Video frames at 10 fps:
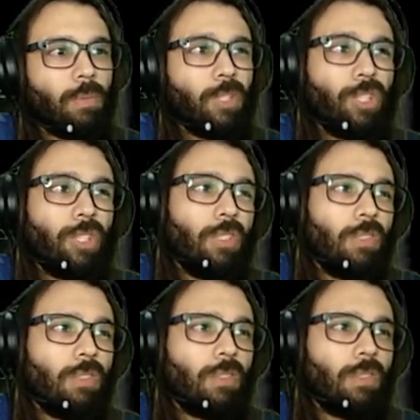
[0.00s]
but
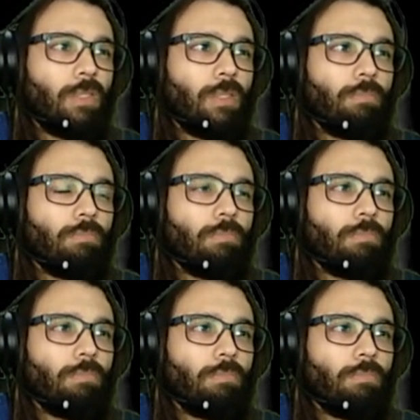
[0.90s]
she's...
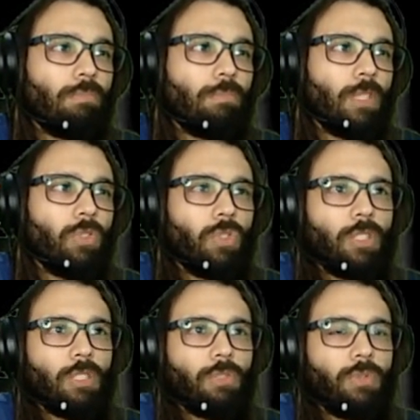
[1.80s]
I don't
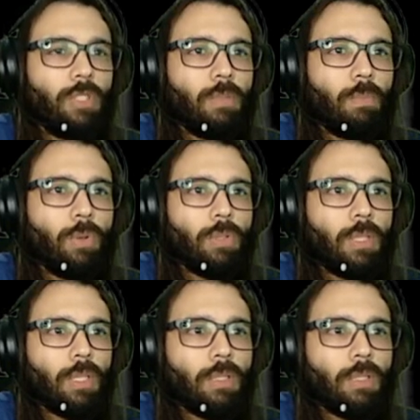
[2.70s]
think she fits most